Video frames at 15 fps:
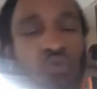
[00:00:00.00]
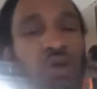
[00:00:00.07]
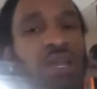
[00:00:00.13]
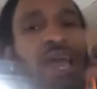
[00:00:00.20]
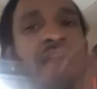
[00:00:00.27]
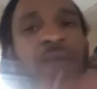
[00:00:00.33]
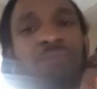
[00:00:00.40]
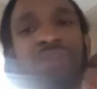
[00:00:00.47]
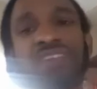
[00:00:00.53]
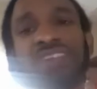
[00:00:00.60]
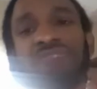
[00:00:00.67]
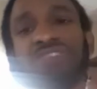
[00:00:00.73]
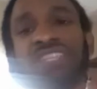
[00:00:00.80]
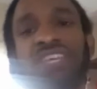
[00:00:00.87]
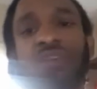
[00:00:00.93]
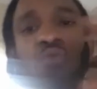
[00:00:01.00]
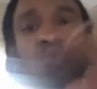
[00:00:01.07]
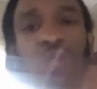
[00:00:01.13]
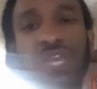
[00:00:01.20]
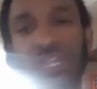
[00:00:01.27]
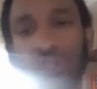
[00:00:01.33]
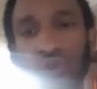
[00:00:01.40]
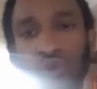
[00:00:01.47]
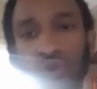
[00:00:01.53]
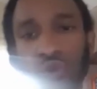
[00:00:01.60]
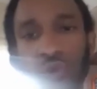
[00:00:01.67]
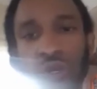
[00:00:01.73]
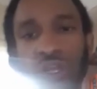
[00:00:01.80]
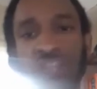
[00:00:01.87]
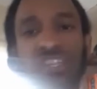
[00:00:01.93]
what happened is everything we do,
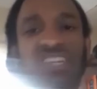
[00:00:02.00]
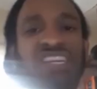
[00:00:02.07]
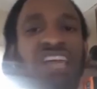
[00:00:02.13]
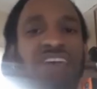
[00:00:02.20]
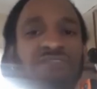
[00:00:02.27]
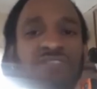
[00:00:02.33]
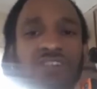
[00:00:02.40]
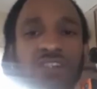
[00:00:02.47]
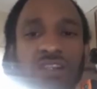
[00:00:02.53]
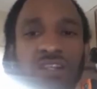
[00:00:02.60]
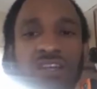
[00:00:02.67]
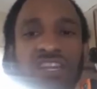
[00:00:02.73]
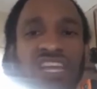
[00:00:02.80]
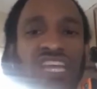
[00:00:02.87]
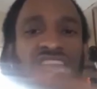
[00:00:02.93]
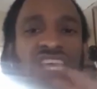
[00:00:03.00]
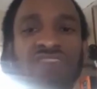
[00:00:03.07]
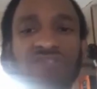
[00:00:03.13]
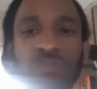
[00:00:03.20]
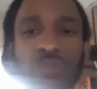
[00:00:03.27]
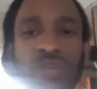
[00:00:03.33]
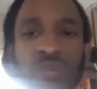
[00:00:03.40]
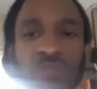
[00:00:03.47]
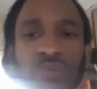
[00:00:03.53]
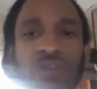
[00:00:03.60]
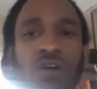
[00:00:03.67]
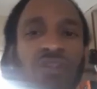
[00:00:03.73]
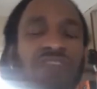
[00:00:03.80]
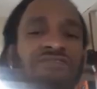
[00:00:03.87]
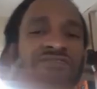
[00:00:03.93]
the devil, the evil people
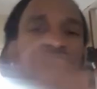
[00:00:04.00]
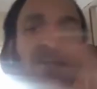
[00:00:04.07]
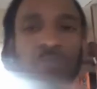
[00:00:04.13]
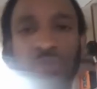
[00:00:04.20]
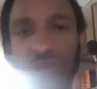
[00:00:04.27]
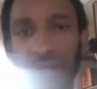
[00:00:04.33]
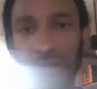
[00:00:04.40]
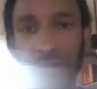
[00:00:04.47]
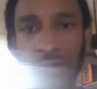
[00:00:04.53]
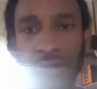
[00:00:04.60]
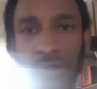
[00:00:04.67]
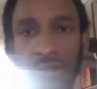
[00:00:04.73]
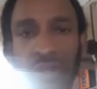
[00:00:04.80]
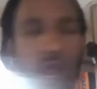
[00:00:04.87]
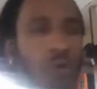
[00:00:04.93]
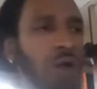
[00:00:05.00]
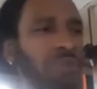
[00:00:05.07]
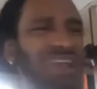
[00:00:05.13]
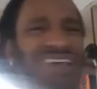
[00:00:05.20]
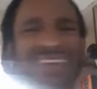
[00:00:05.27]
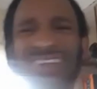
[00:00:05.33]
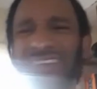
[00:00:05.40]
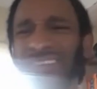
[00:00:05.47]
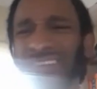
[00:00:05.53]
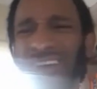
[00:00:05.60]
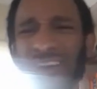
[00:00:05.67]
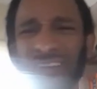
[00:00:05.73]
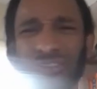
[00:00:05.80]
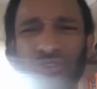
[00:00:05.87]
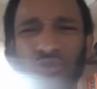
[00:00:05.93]
gonna flip it. Now, I'm not here to
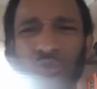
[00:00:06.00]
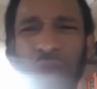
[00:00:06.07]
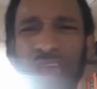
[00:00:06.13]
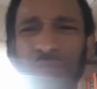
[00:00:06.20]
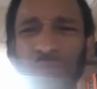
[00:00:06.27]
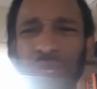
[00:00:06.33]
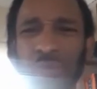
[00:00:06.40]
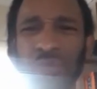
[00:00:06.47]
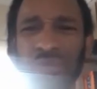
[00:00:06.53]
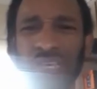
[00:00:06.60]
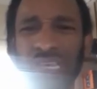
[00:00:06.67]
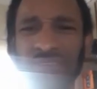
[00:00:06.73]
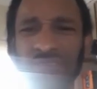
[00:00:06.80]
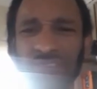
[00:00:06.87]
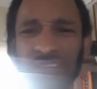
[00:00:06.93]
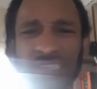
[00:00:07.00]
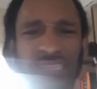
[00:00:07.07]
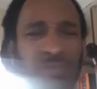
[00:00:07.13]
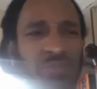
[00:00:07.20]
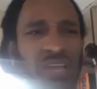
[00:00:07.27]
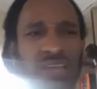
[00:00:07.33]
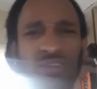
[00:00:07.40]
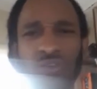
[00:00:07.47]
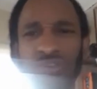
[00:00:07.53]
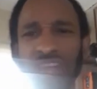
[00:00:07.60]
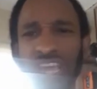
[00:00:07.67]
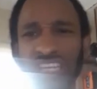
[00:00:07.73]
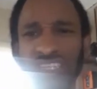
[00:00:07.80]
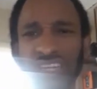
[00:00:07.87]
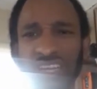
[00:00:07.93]
call no white people evil, because I'm not no
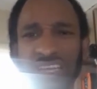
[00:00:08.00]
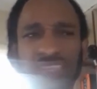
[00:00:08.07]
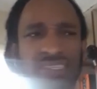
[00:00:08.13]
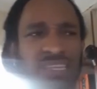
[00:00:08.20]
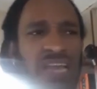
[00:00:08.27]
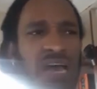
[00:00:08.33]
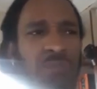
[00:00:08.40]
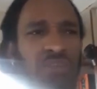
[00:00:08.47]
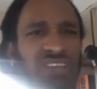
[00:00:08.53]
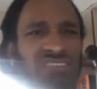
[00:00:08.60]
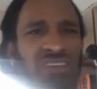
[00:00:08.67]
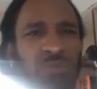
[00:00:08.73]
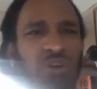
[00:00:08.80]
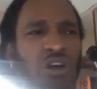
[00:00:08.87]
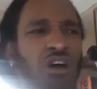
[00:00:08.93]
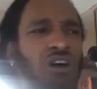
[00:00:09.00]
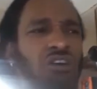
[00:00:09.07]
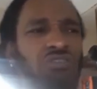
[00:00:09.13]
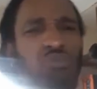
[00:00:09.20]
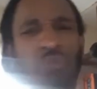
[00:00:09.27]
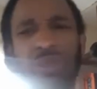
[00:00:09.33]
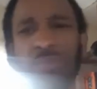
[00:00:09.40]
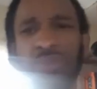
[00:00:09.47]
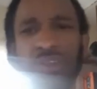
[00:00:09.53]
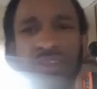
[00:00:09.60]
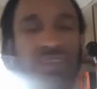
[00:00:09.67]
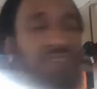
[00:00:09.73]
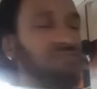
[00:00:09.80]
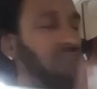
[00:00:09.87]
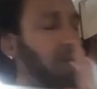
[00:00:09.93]
Nation of Islam nigga talking about all you people are the
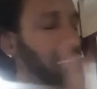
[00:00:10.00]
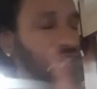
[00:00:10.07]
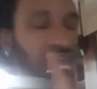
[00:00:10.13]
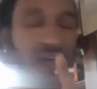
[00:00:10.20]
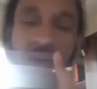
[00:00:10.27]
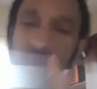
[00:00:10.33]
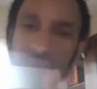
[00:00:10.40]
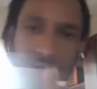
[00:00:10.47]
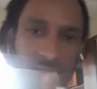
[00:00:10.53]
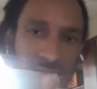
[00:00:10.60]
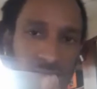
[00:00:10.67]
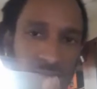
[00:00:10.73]
devil. No, I'm not on that.